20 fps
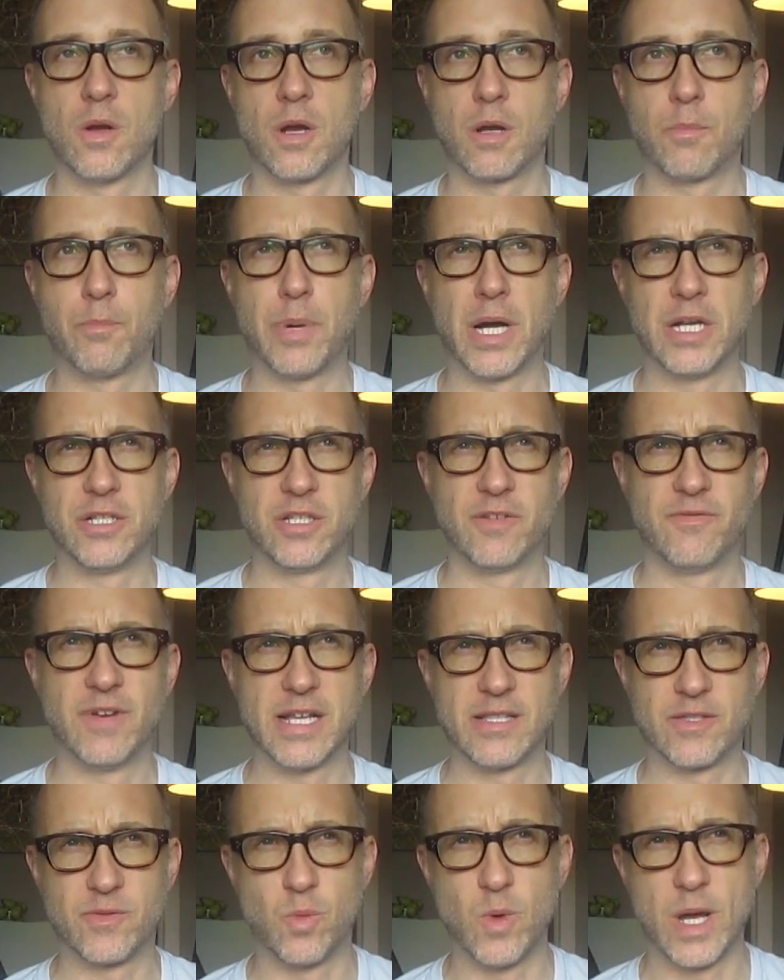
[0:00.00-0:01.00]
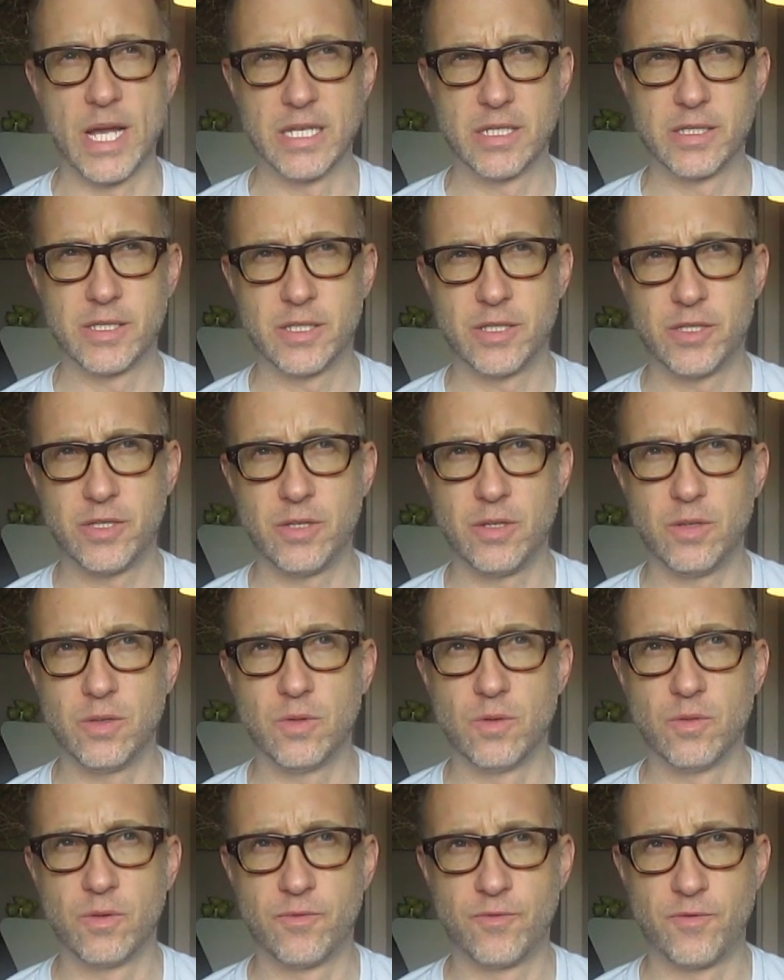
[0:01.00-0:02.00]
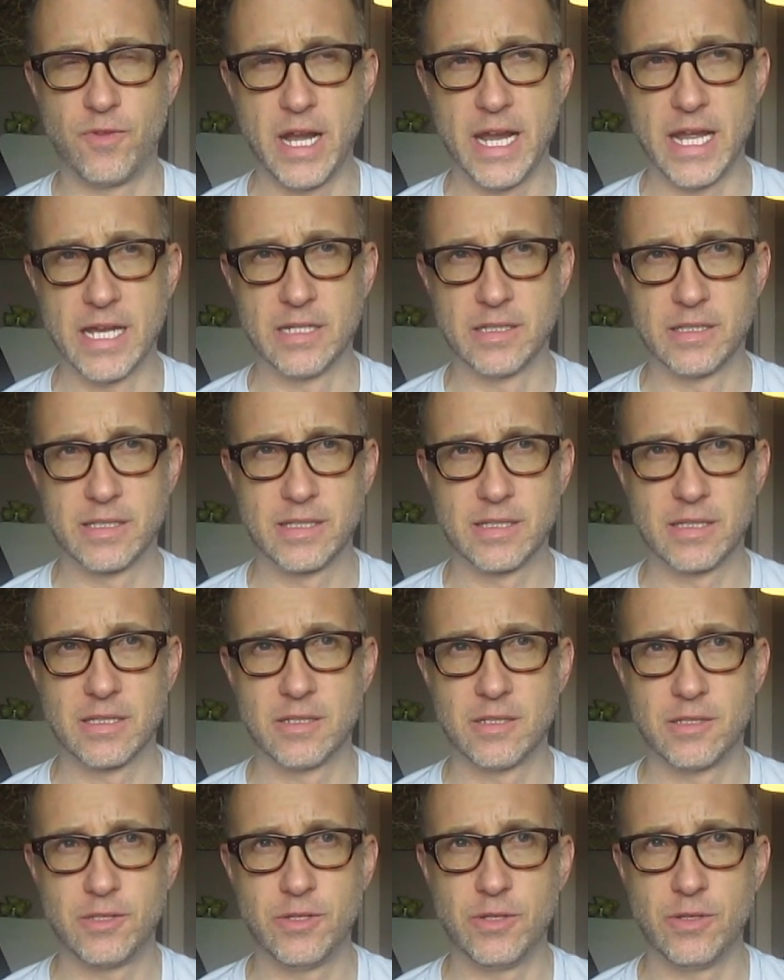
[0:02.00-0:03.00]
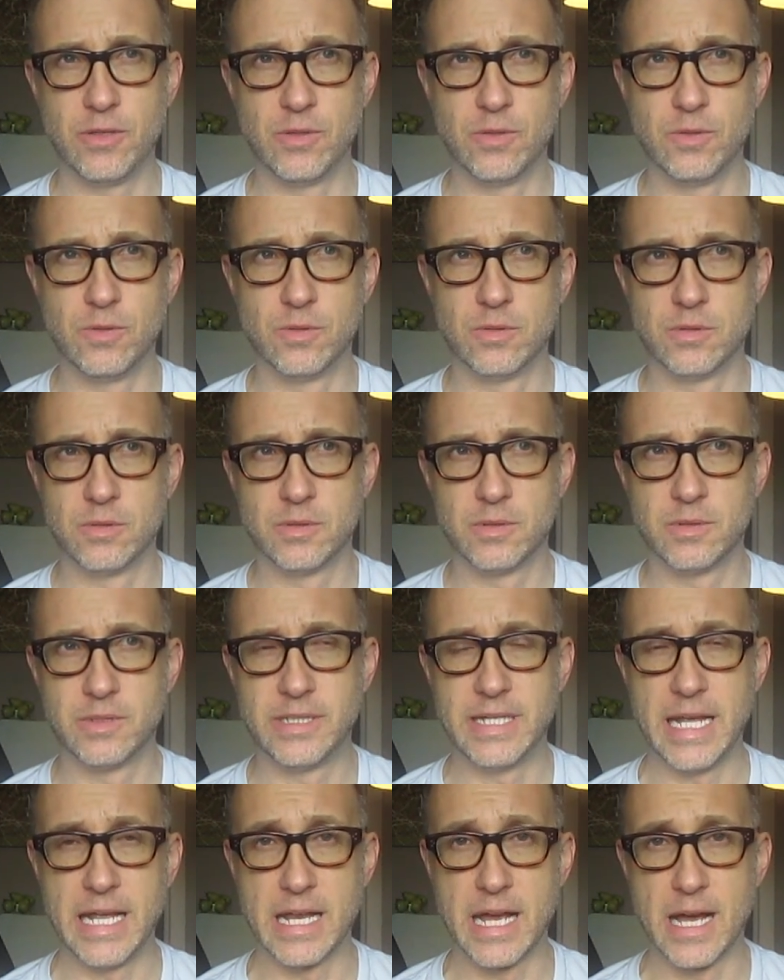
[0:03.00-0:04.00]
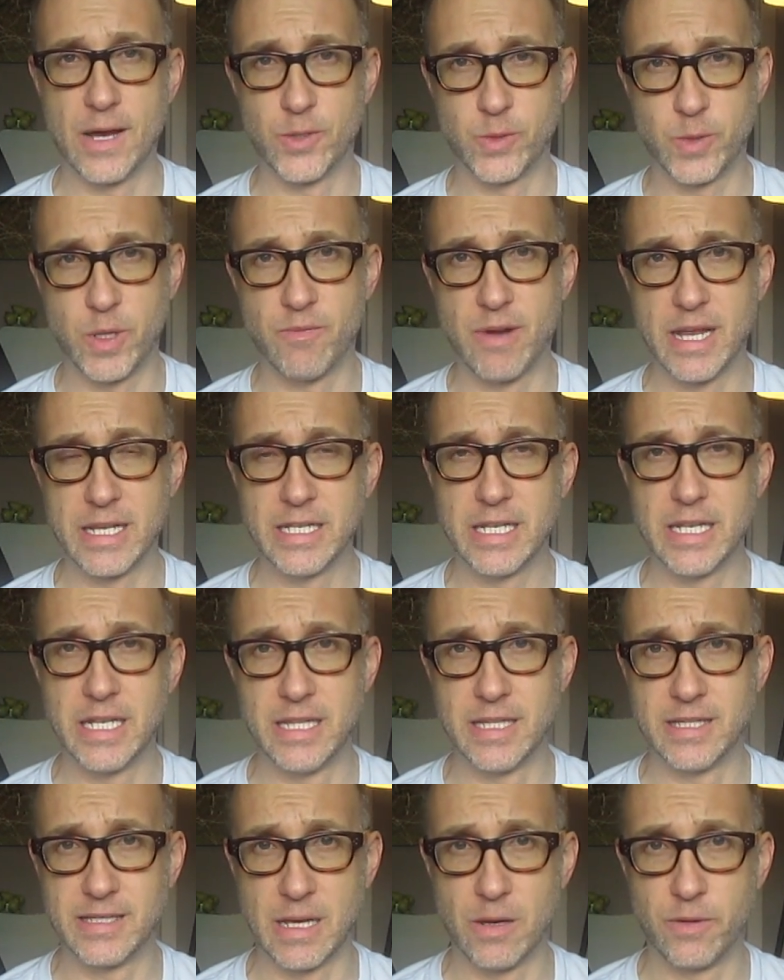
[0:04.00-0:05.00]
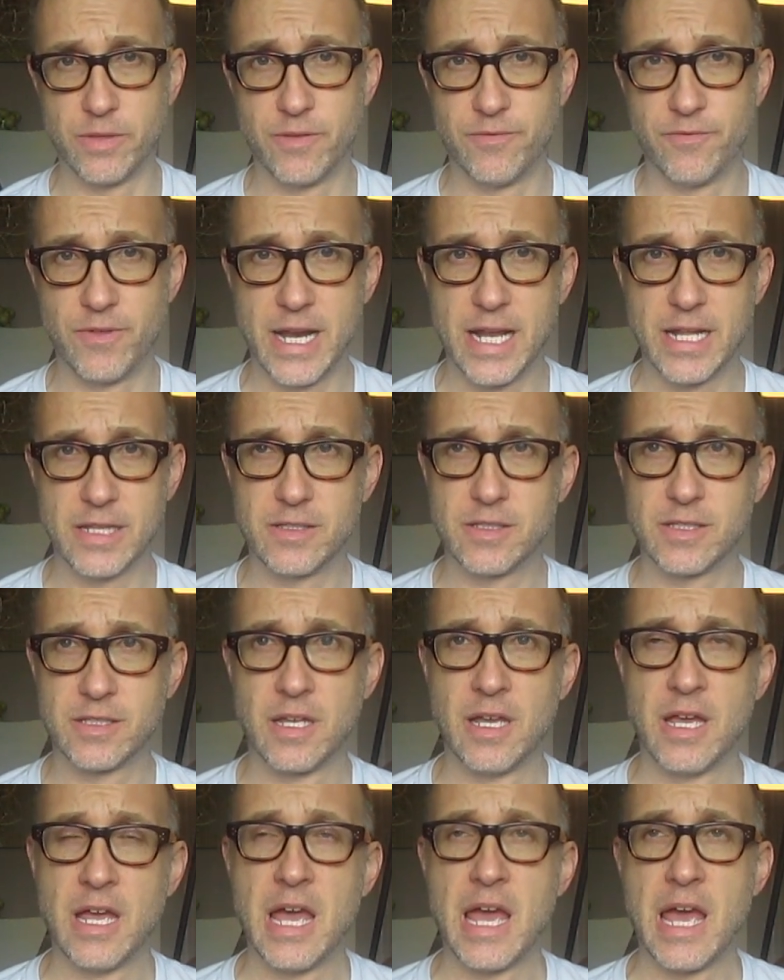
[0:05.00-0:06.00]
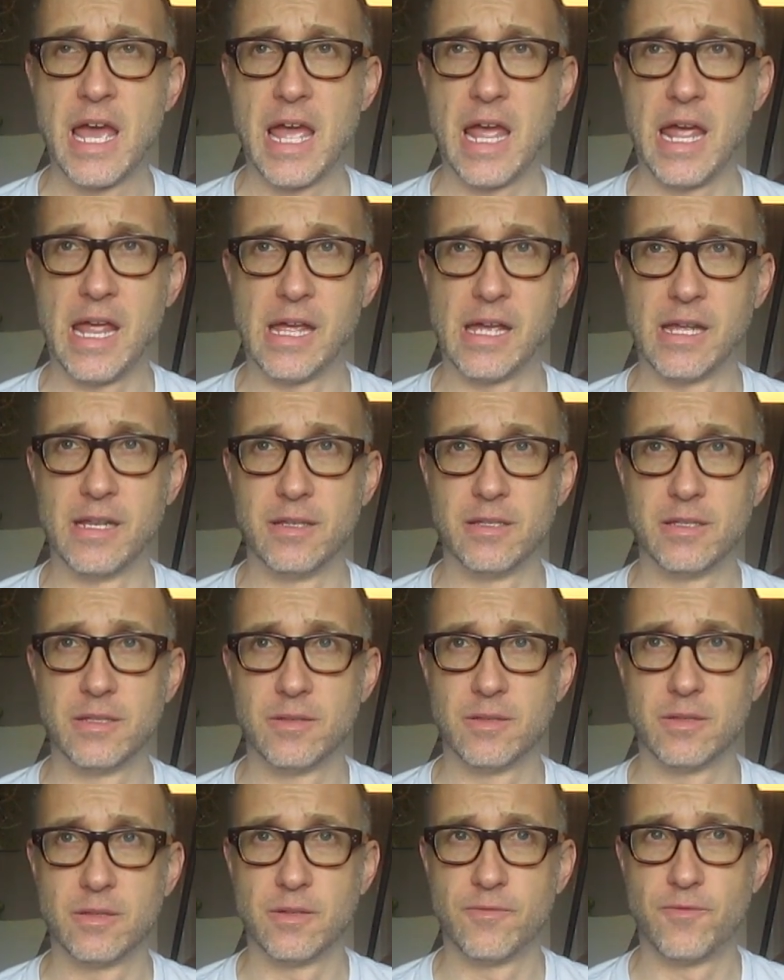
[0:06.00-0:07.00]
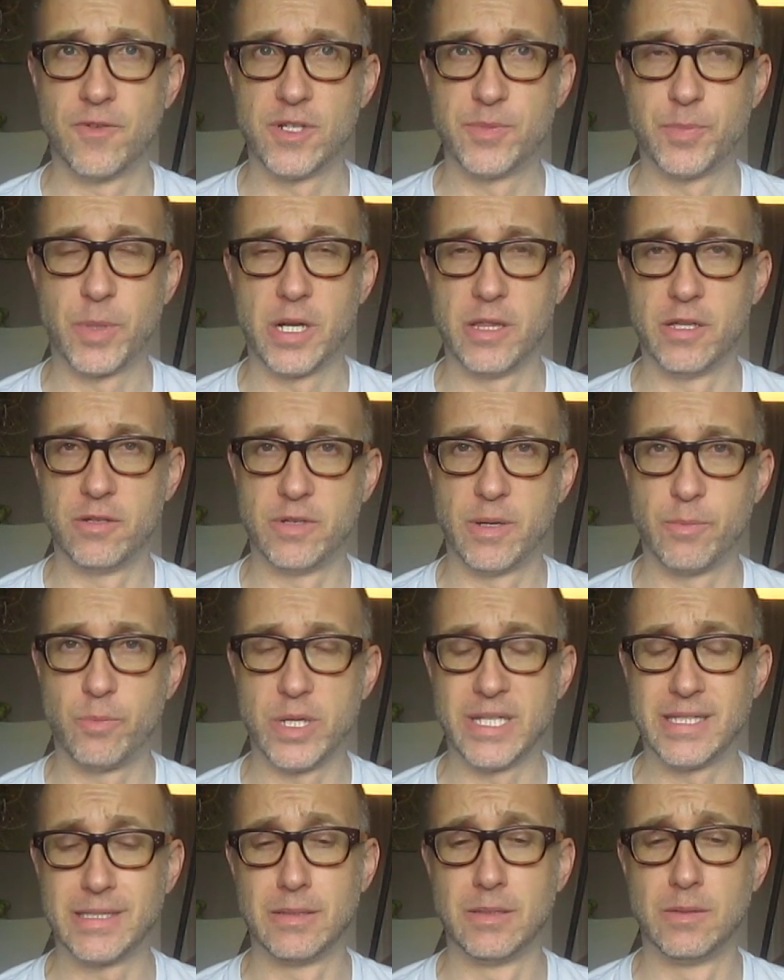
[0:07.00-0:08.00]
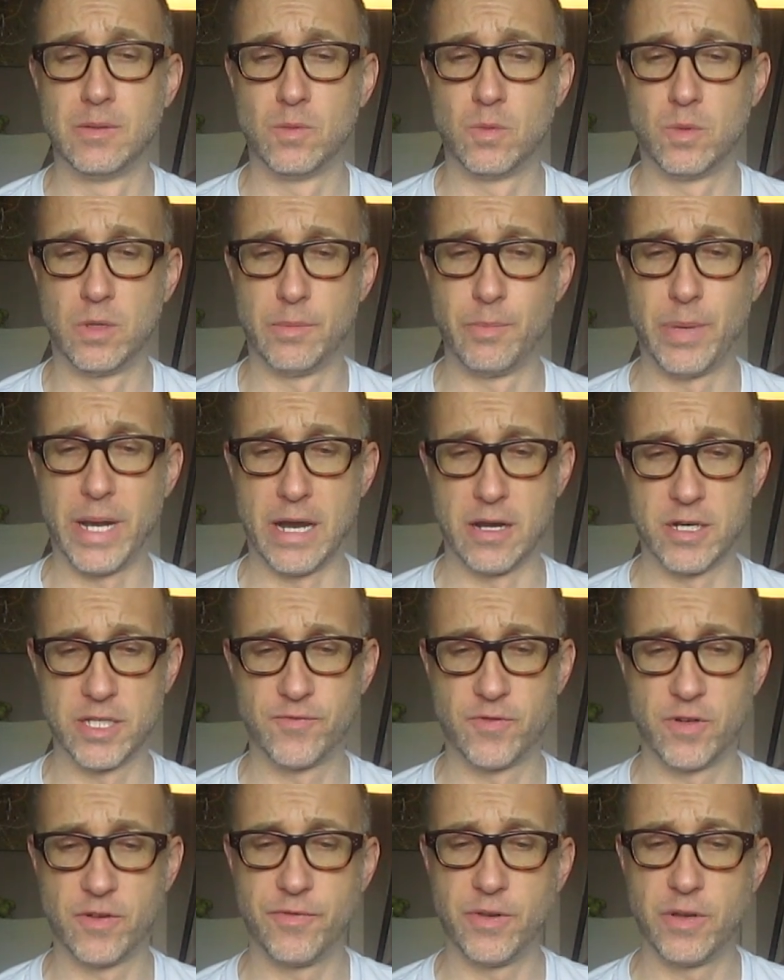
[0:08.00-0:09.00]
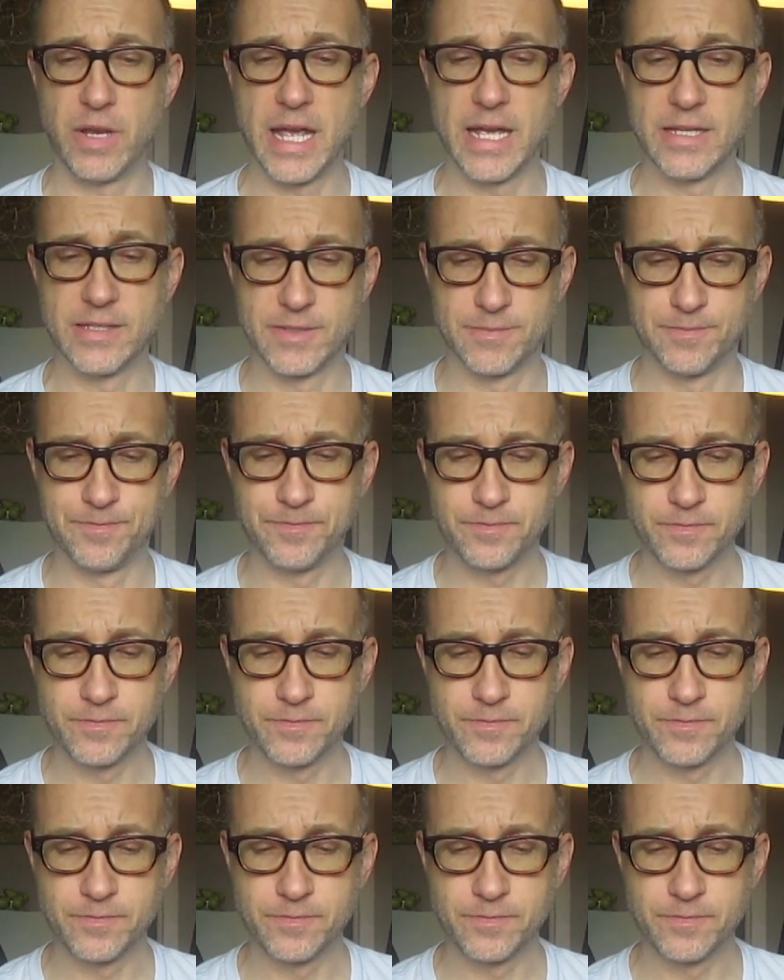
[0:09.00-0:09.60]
A bunch of us went to France to stay in a house we rented in the south of France. And the first part of the trip, we were in Paris for a few days.